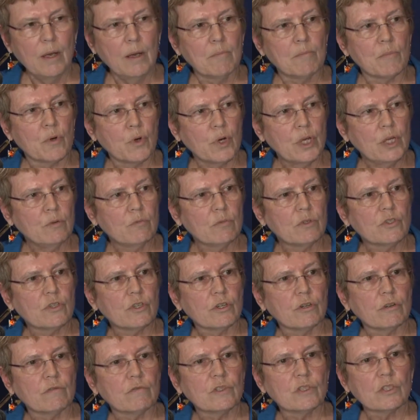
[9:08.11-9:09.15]
Marine
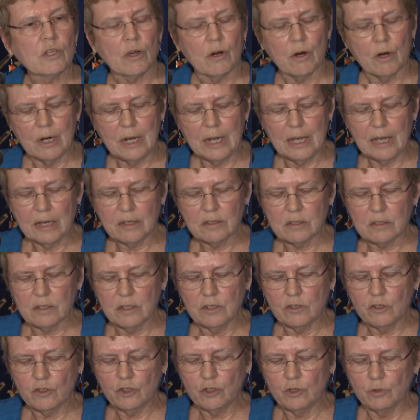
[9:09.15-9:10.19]
reserves are an
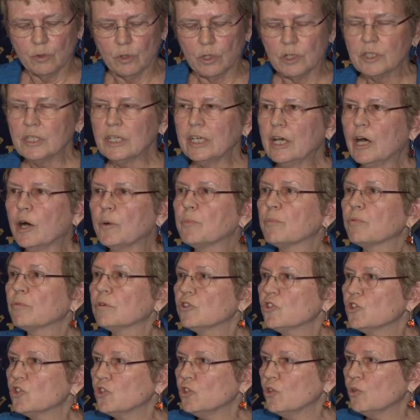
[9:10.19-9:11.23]
excellent tool to help
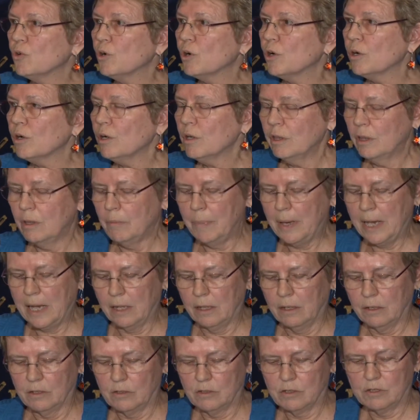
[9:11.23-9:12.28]
restore the
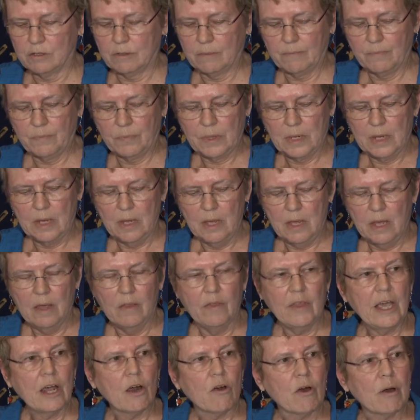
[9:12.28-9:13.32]
balance.
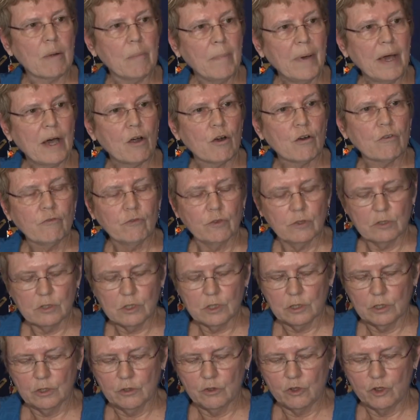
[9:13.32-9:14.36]
They are a powerful
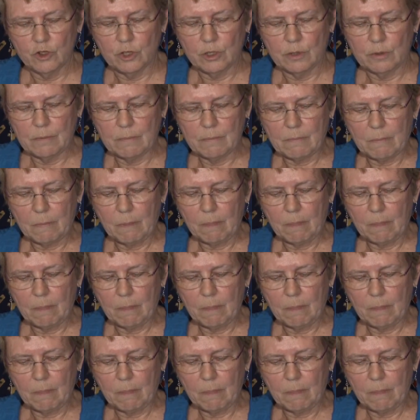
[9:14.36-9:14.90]
solution.